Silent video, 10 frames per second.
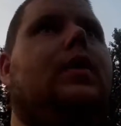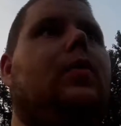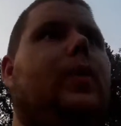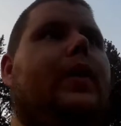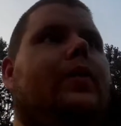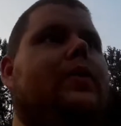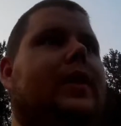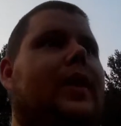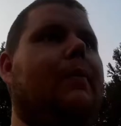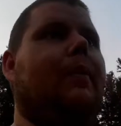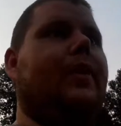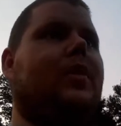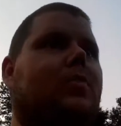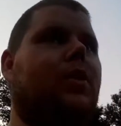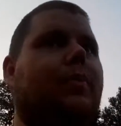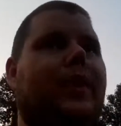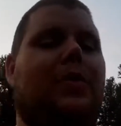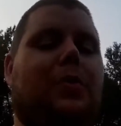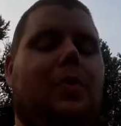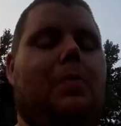wheels that came off that Suburban that are
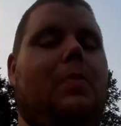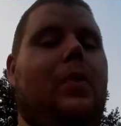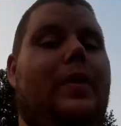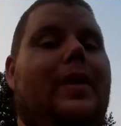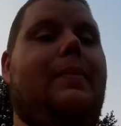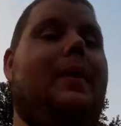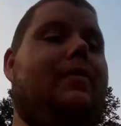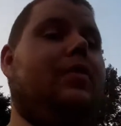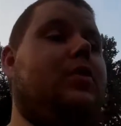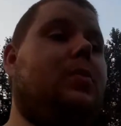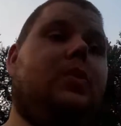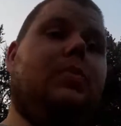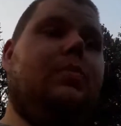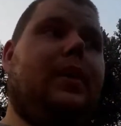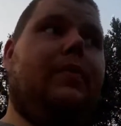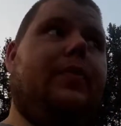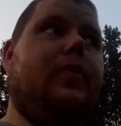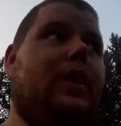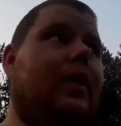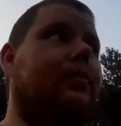worth more than I paid for the Suburban by a few
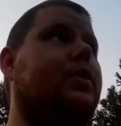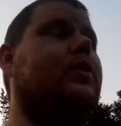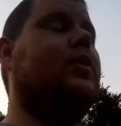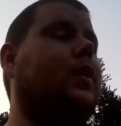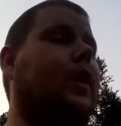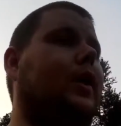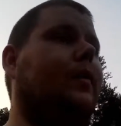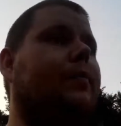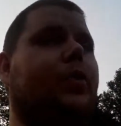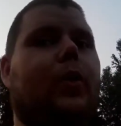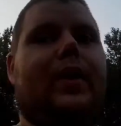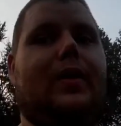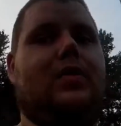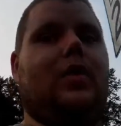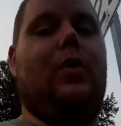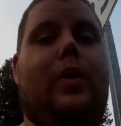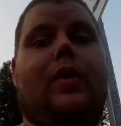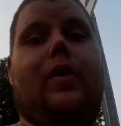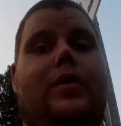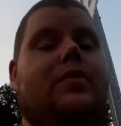times. 20-inch
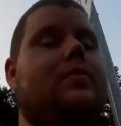Lowenharts.